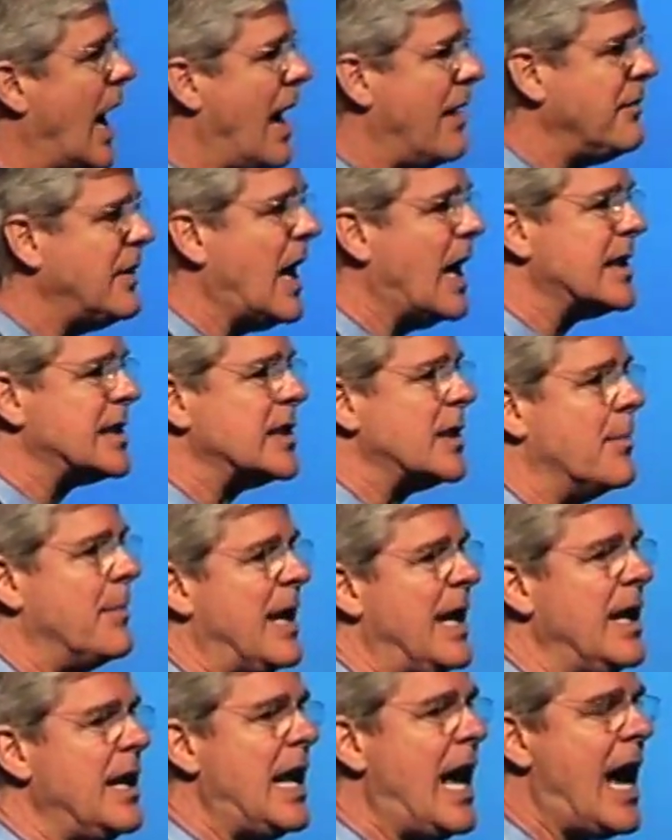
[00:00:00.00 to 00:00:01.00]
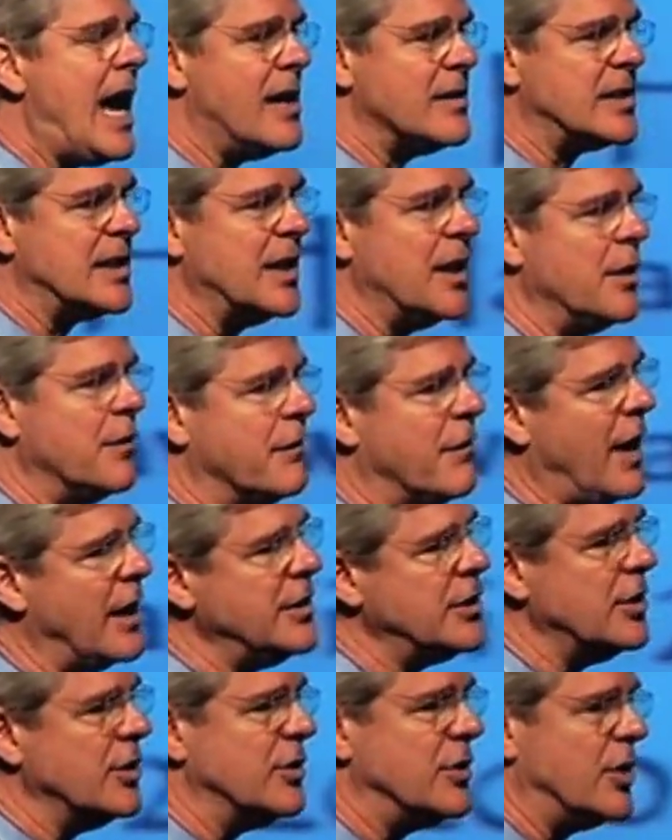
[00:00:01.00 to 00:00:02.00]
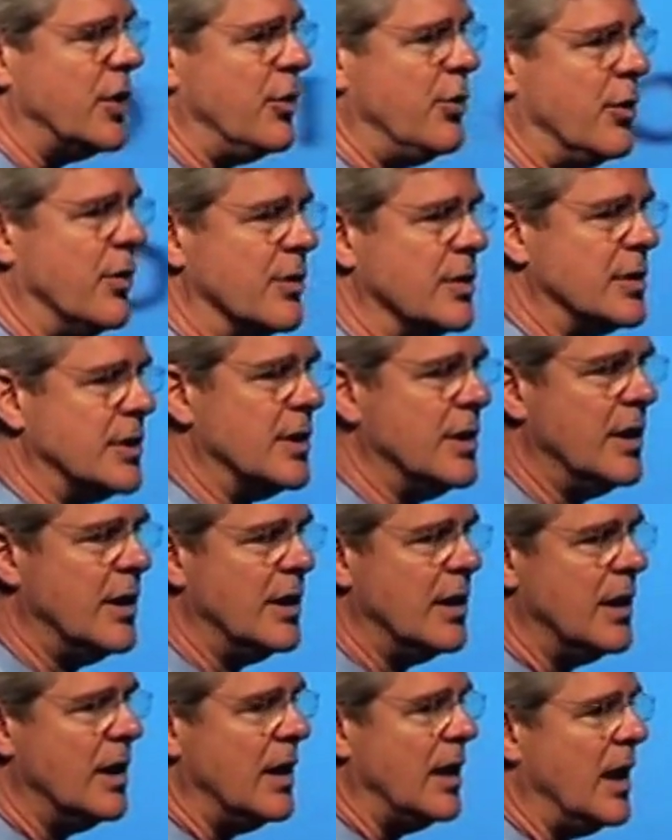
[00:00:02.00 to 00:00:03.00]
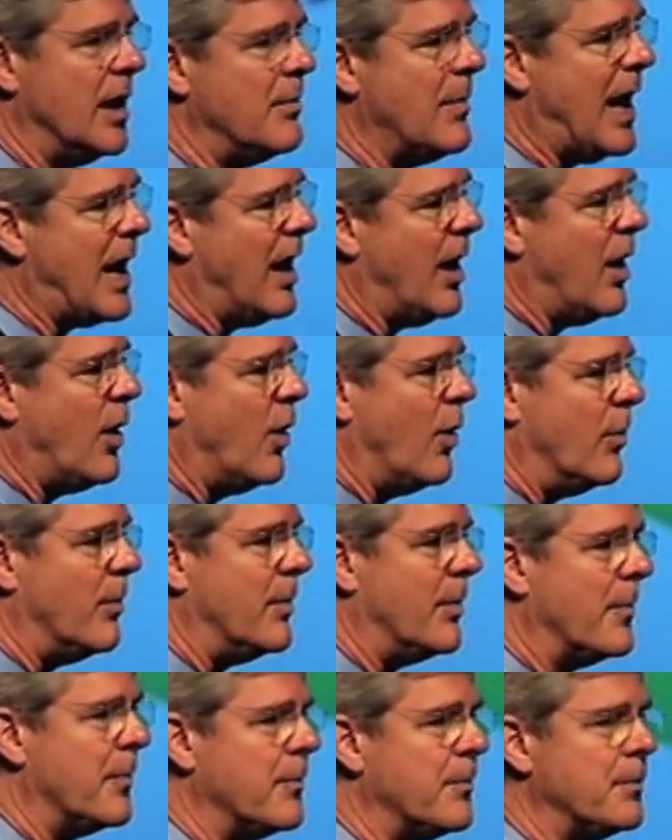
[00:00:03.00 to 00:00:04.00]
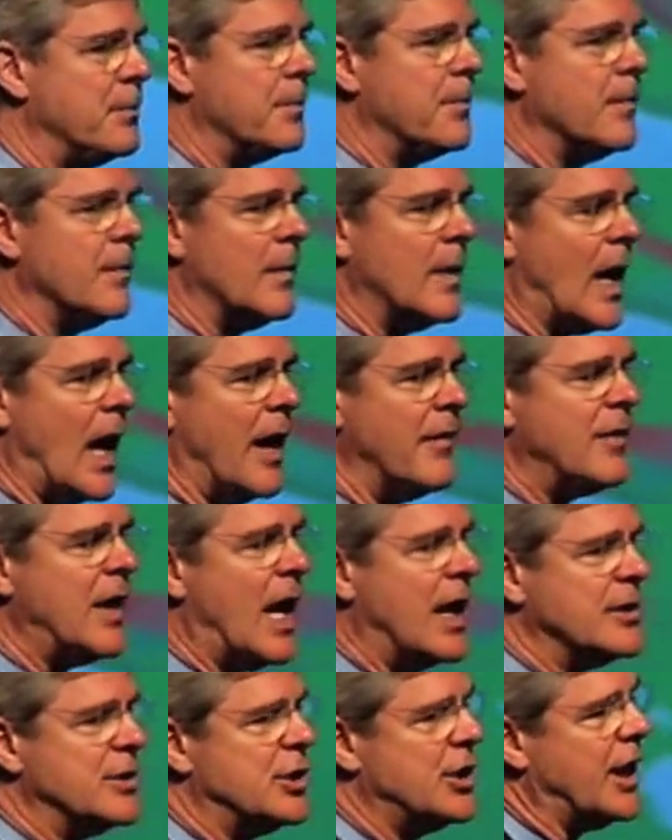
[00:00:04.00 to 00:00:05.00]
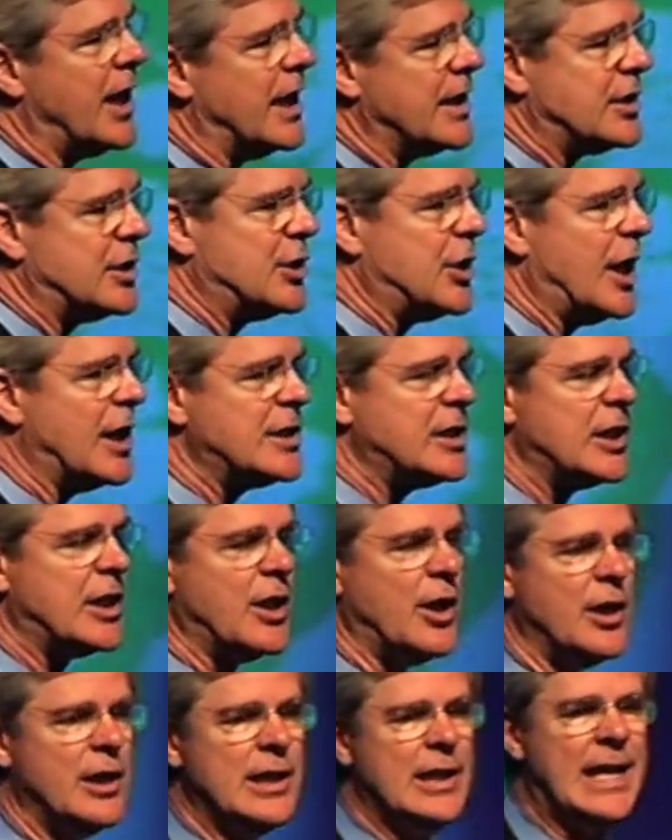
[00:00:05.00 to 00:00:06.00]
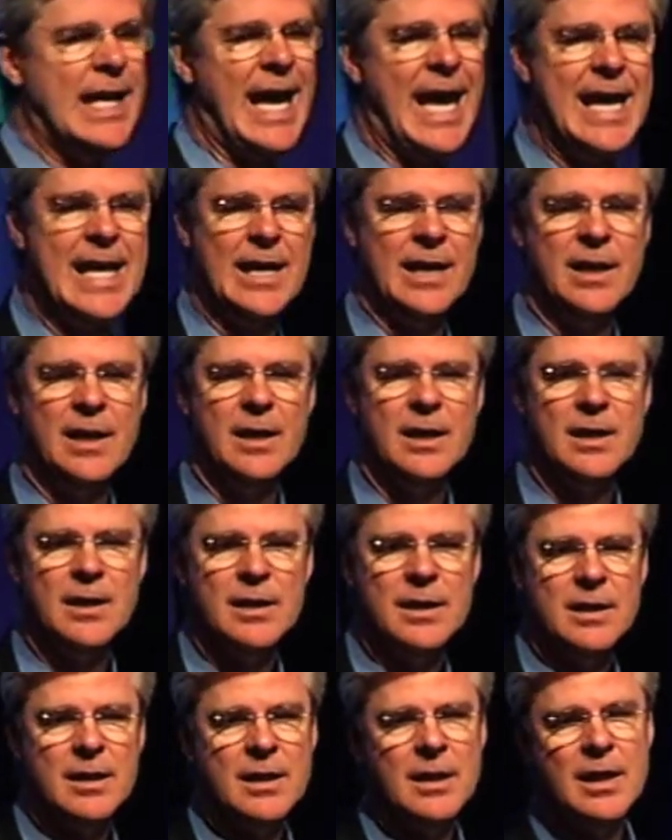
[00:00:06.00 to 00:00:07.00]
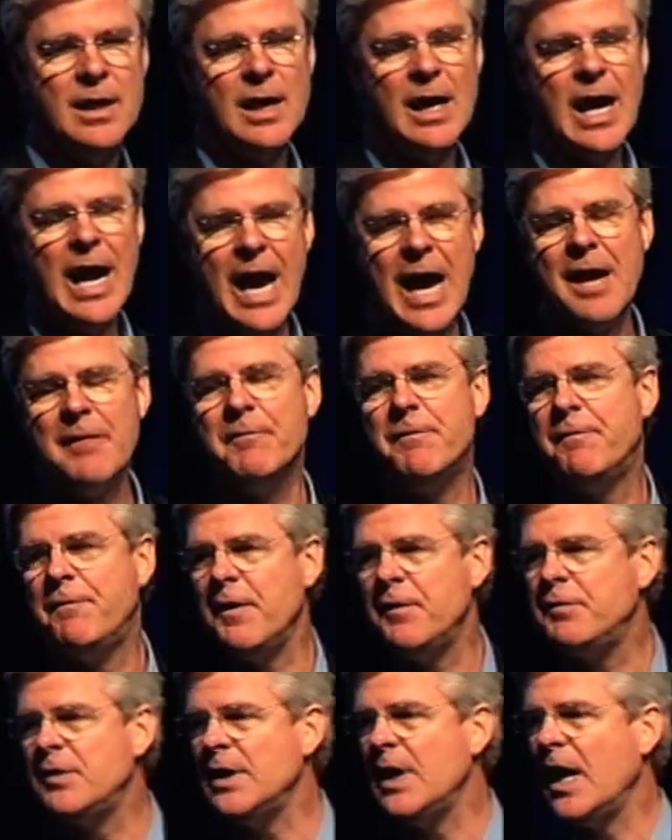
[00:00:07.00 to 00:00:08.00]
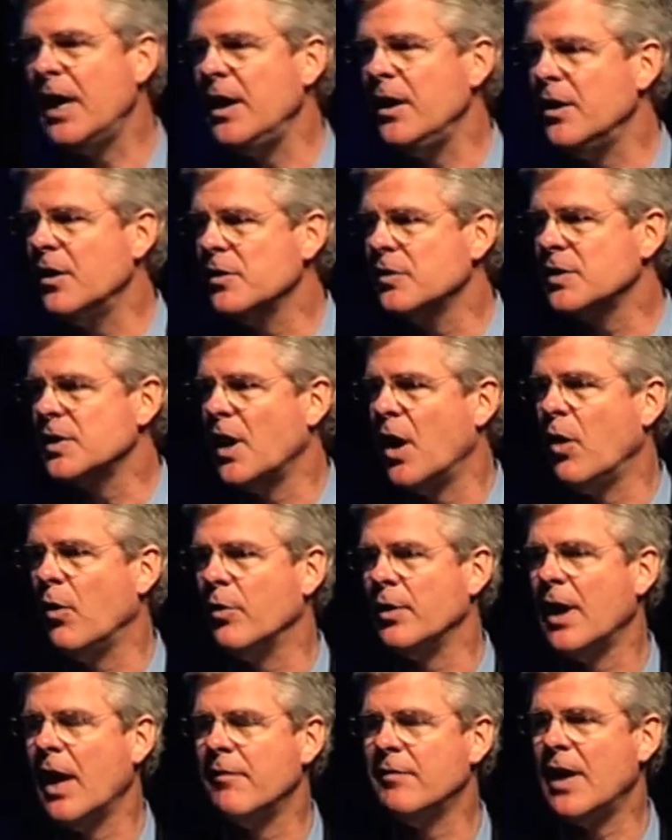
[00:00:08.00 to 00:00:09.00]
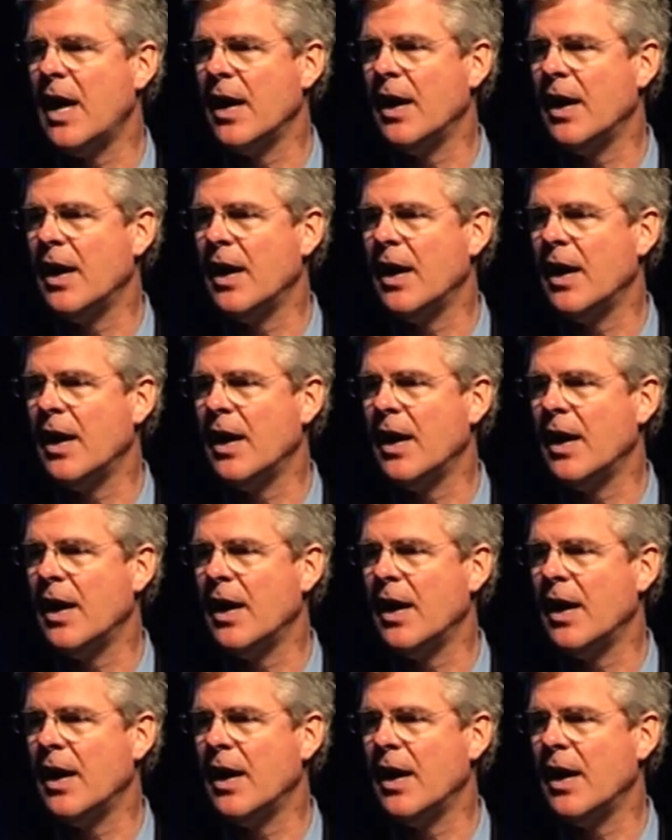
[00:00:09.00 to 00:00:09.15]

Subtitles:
I've got some in-house innovation tutors in my home. I've got Jessica and Kate. I'm 58 years old, and I've